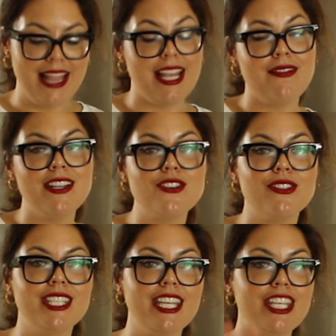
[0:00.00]
and then
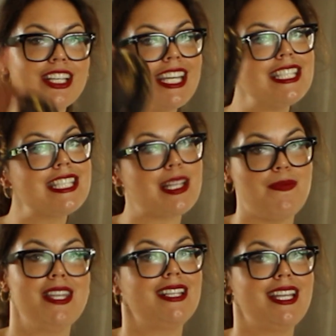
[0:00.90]
eventually you'll get
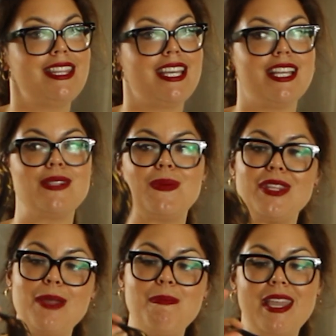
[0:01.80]
something like this, where
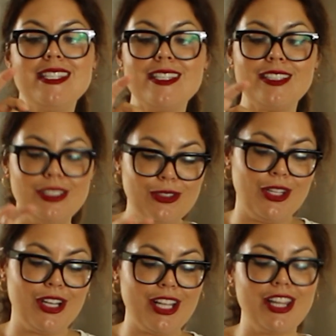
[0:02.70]
they basically
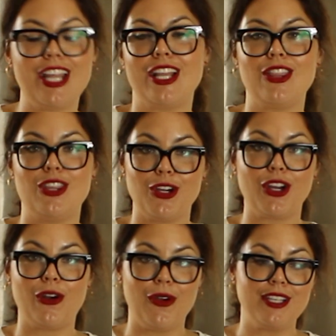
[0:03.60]
look like
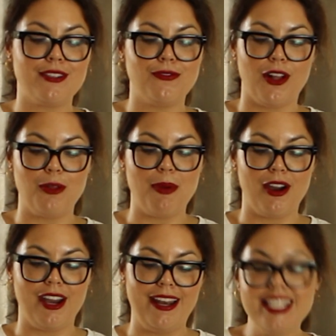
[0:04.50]
they're going to fall
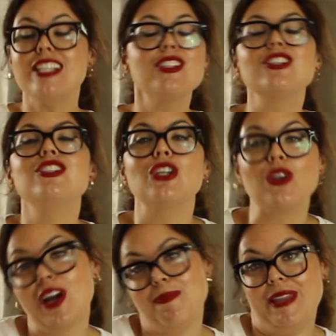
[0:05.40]
apart. And these look
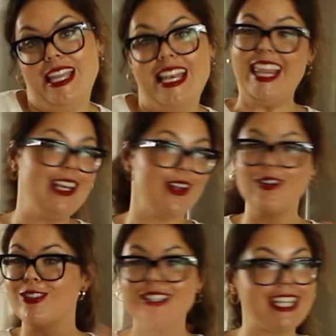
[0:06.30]
decrepit. They
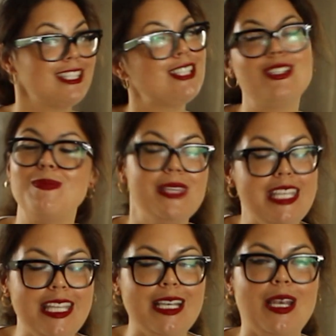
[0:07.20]
don't look like they should be
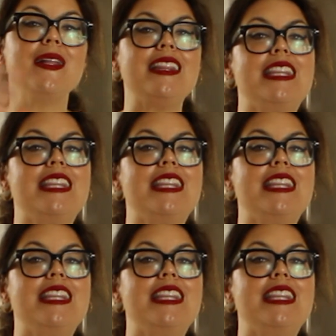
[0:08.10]
eaten, but